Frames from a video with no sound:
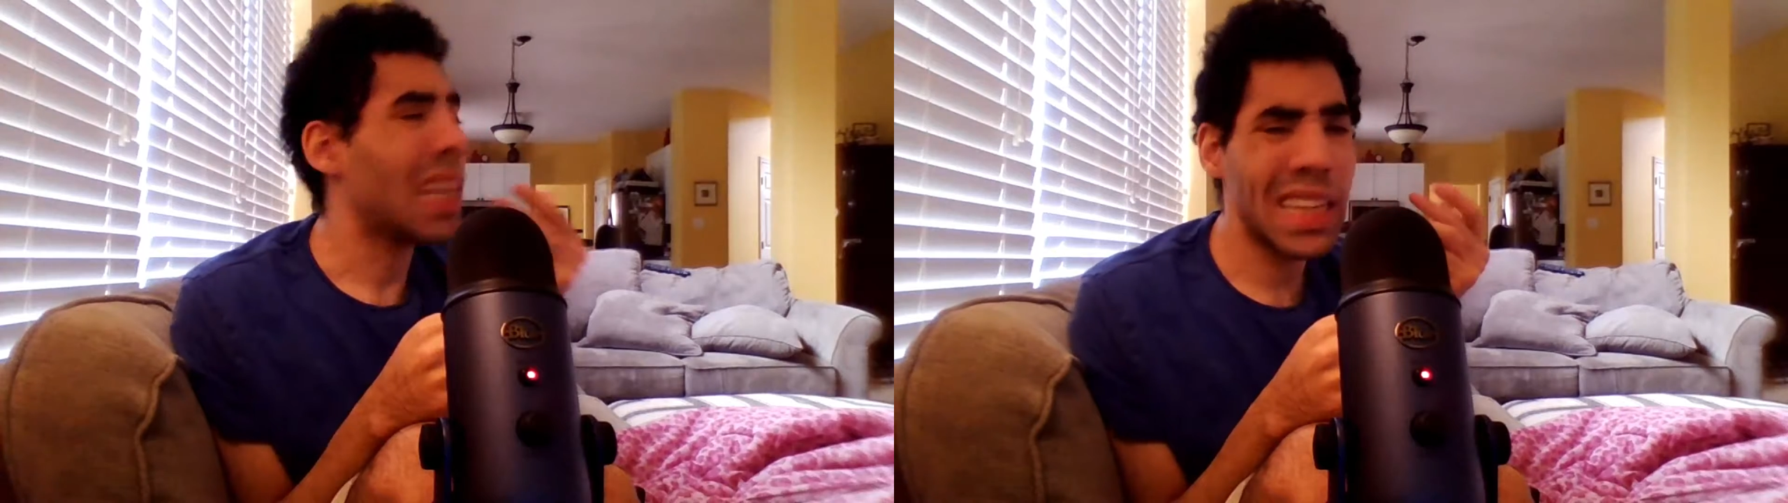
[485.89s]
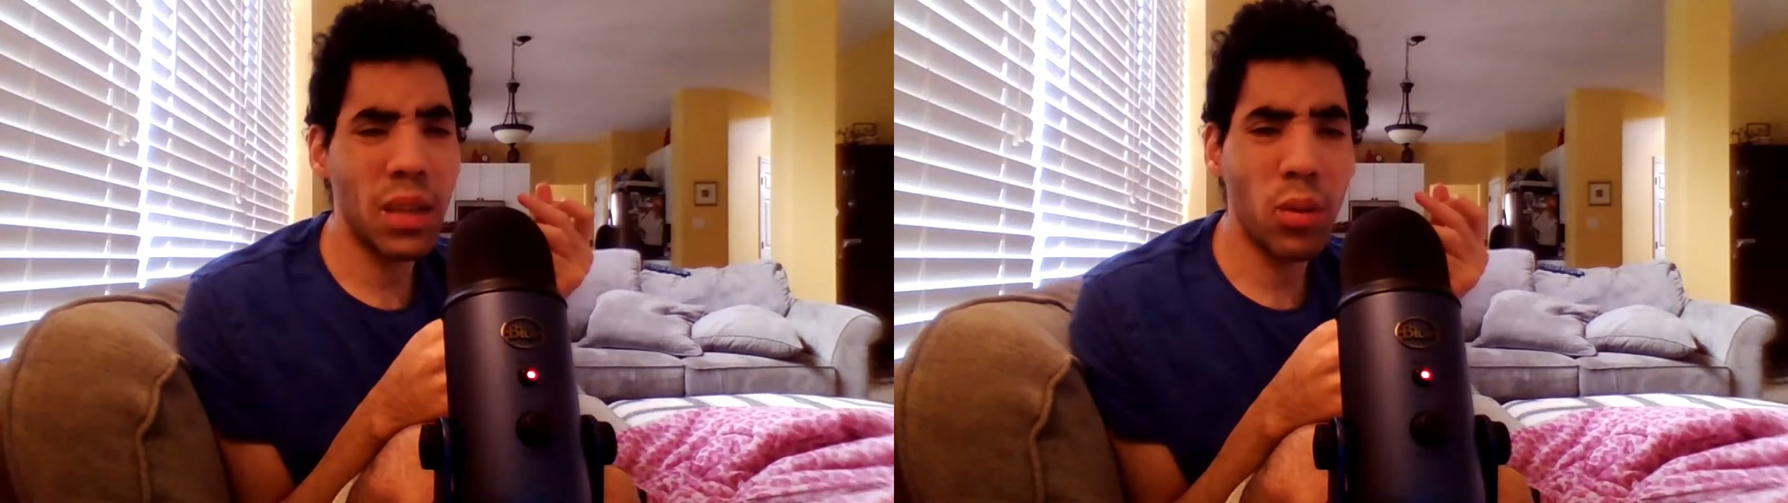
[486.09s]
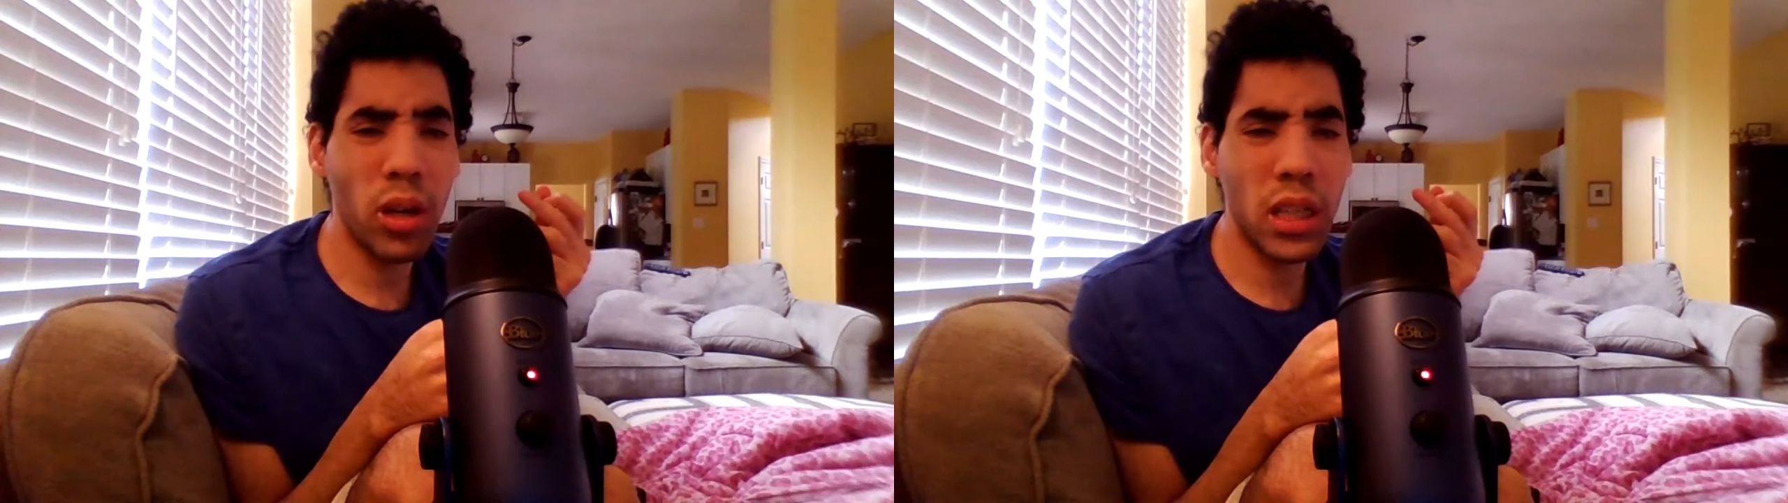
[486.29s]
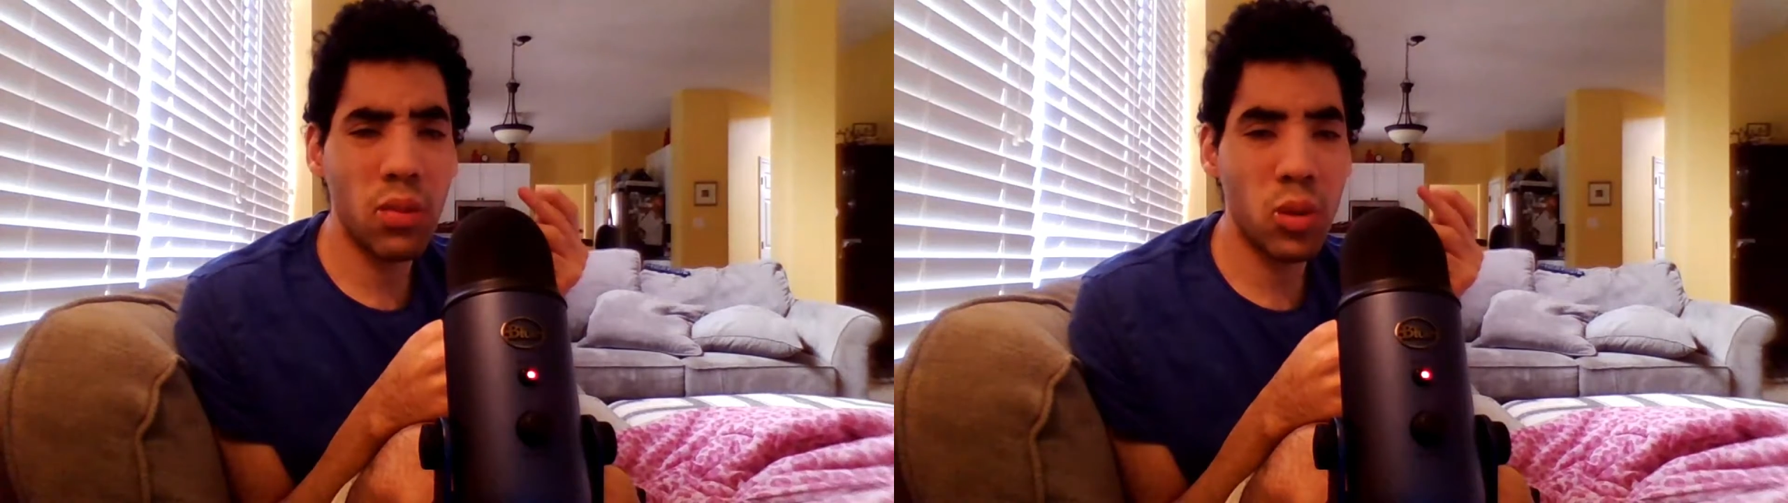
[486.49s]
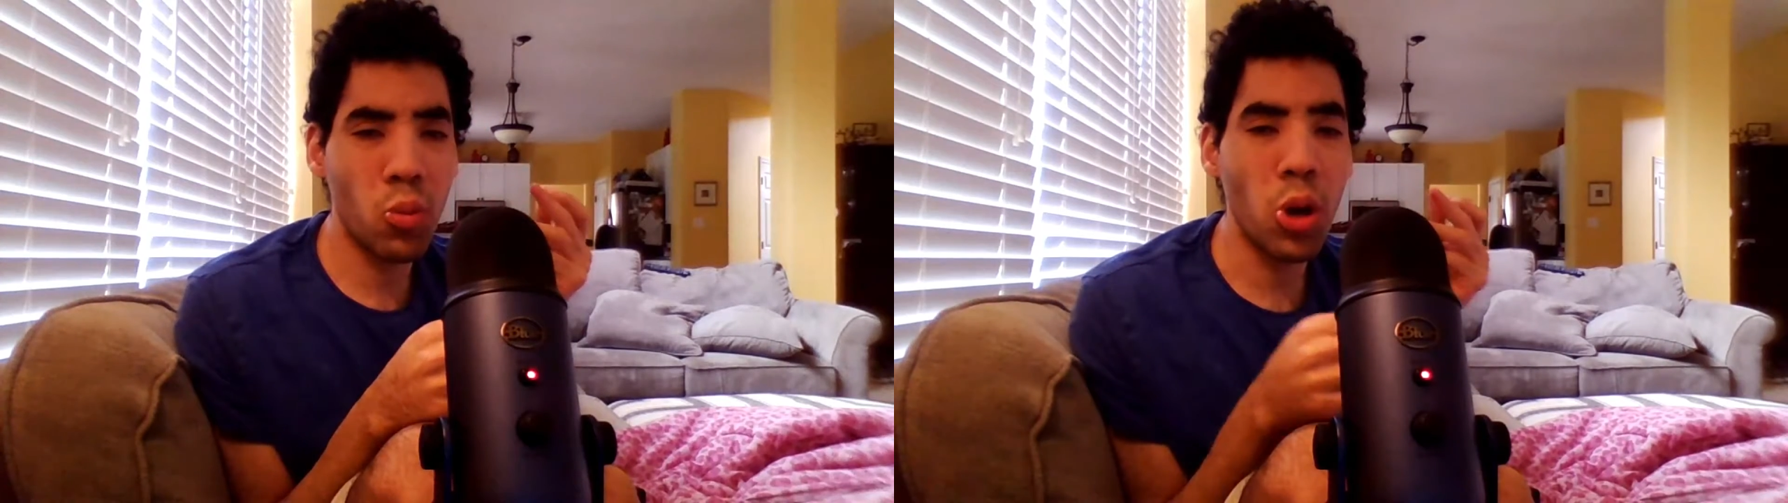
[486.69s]
Didn't try to get too
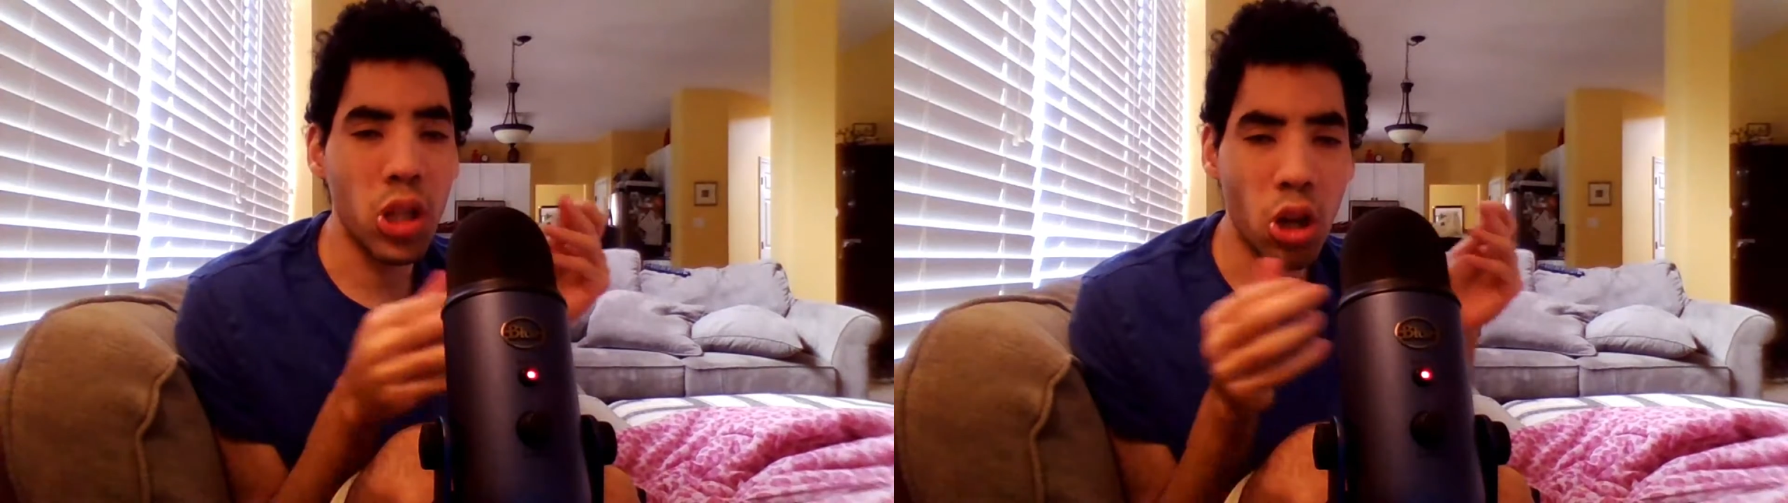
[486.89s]
much spoilers.